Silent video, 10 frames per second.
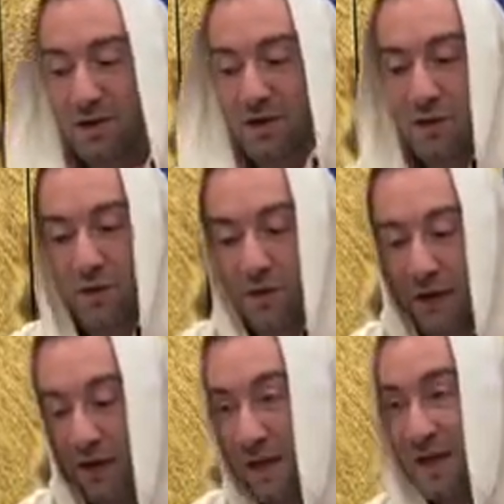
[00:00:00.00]
So he
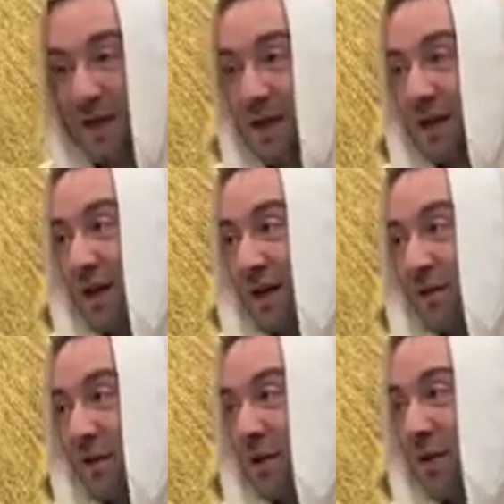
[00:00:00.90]
found a nice
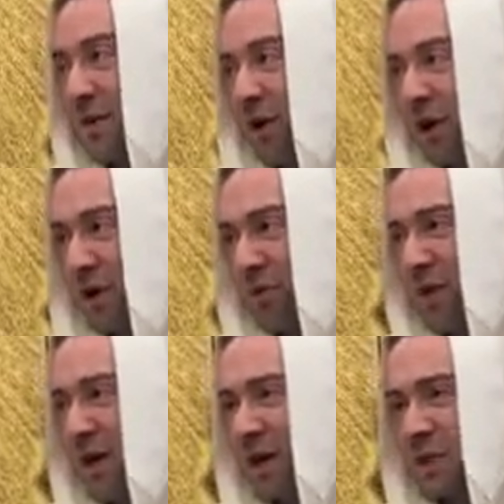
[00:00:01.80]
chatan from the farm,
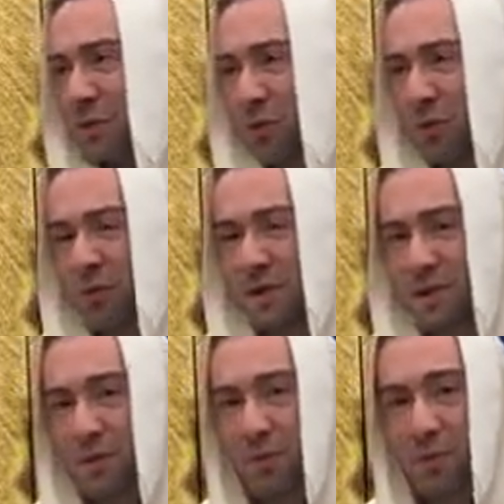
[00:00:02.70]
nice, poor,
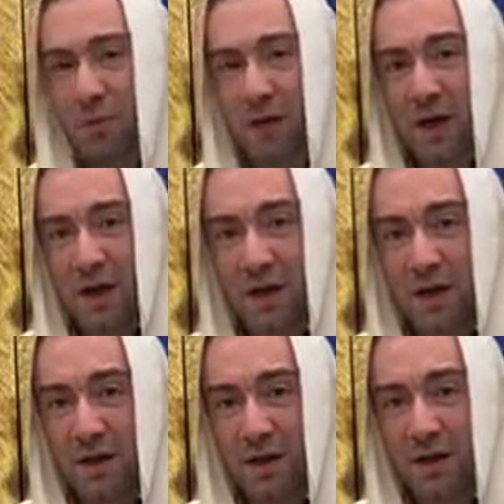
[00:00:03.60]
simple
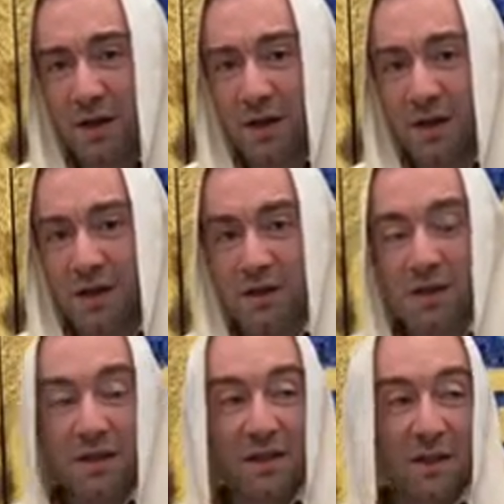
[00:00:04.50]
guy.
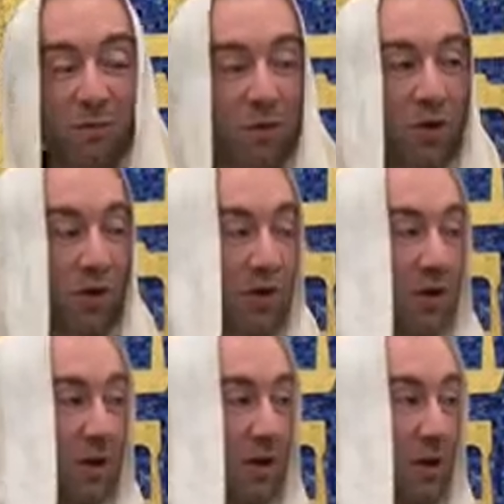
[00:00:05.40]
So this the boy
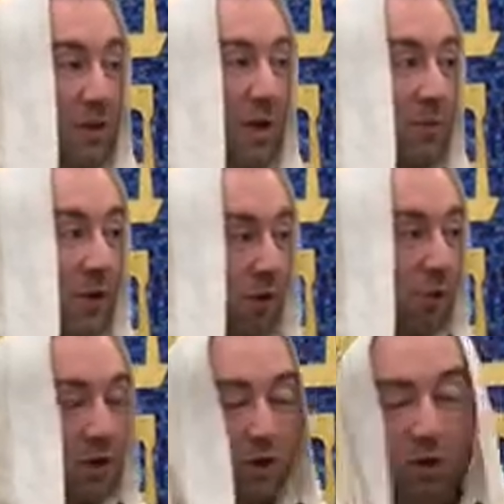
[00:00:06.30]
thought, you know, something
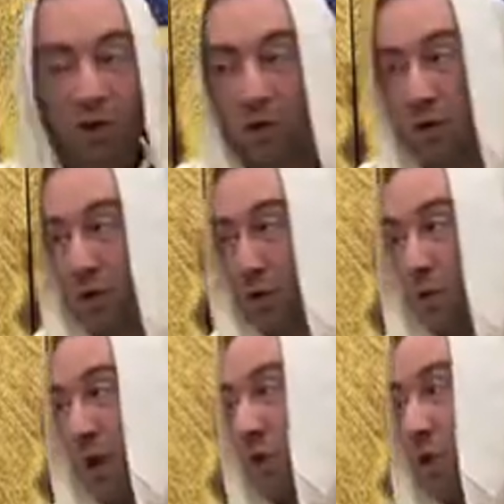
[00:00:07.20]
wrong with the girl. You know,
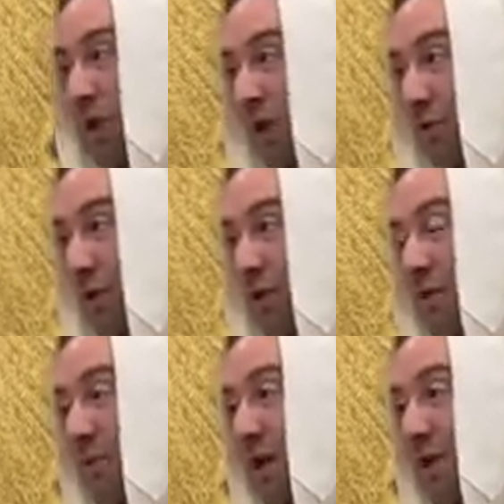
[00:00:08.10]
why would king wants
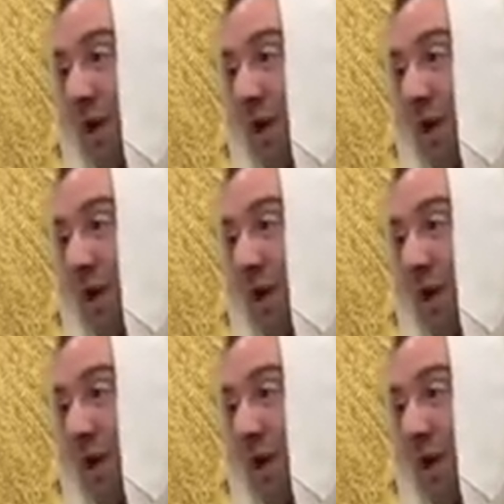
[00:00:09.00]
to marry